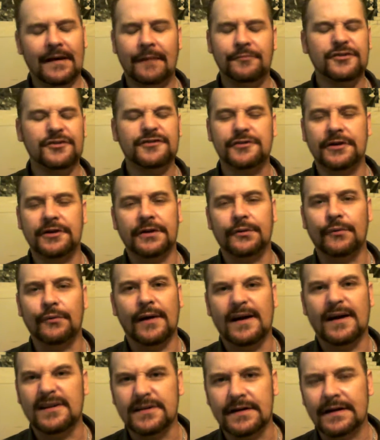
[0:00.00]
I'm just going to
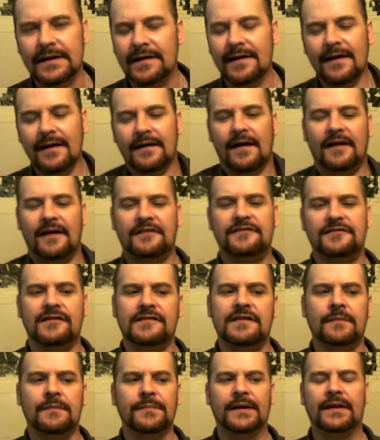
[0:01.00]
erase it. It's
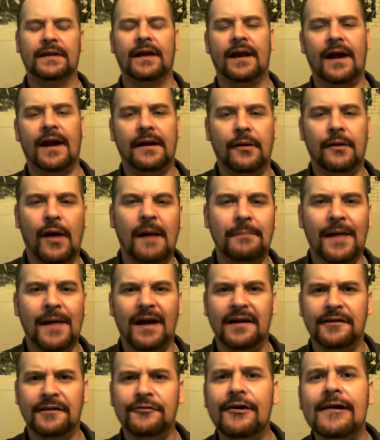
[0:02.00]
just something that I'm
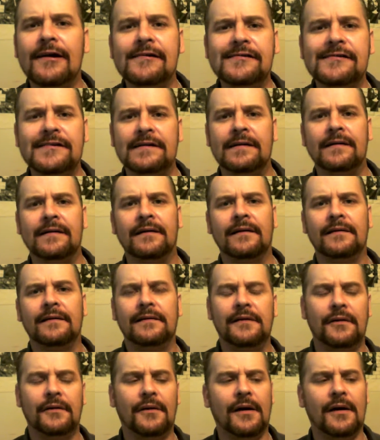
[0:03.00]
not interested in.
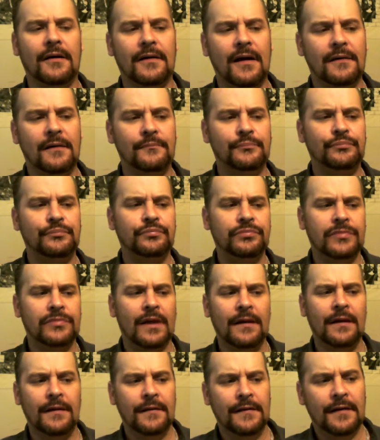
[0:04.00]

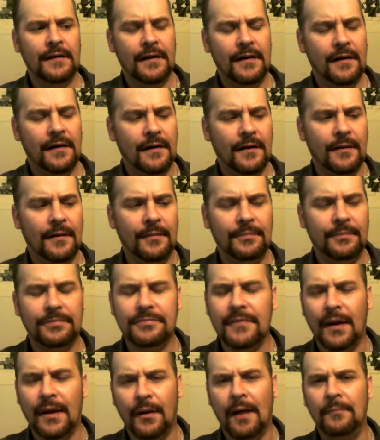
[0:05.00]
You know,
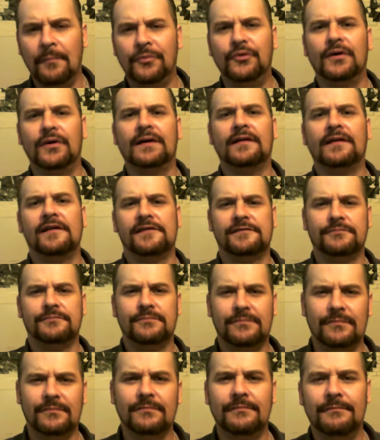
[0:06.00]
I'm doing this
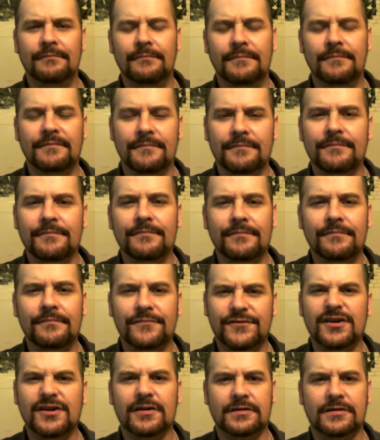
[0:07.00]

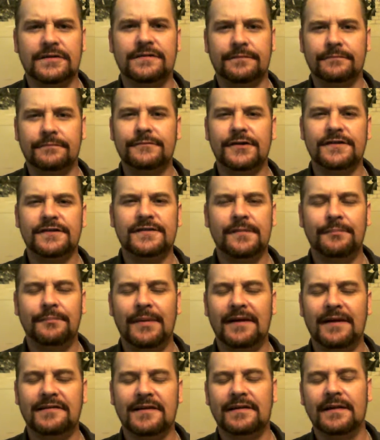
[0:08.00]
just to
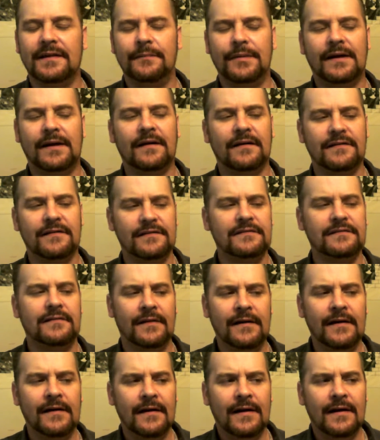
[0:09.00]
basically because,